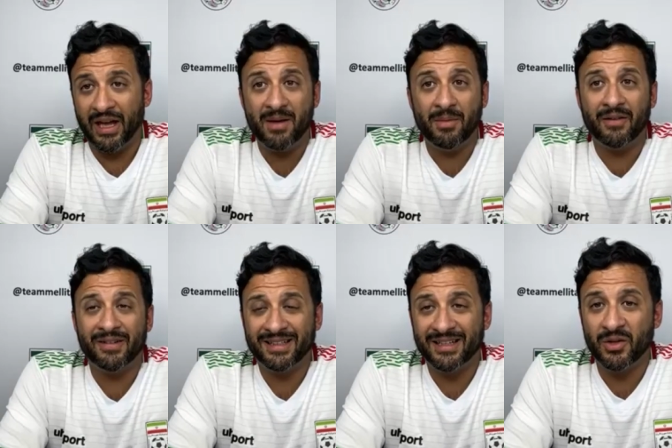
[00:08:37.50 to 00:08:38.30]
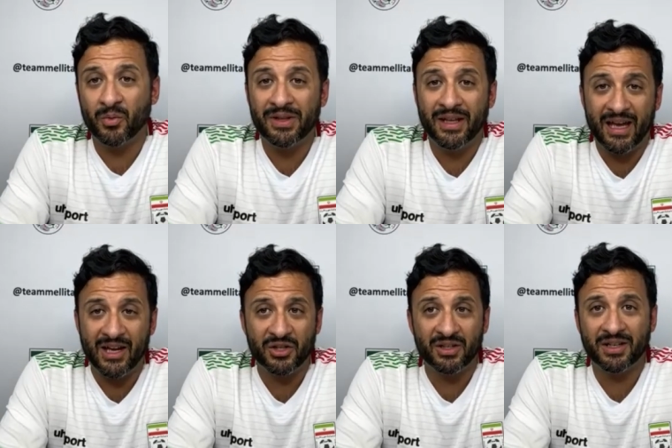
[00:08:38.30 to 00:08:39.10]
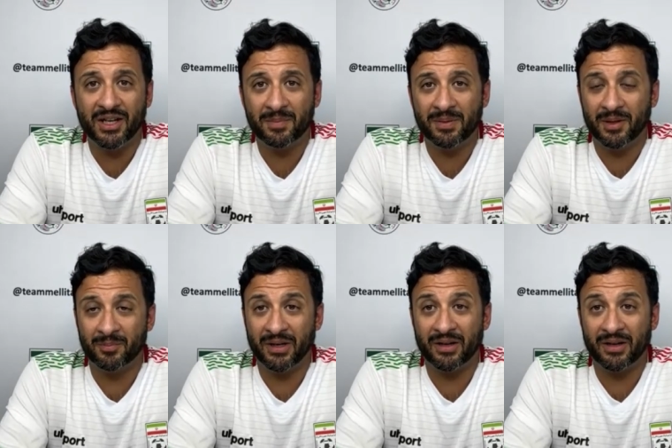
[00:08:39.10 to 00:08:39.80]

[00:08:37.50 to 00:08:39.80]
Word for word: aim obviously is to win the Asian Cup, but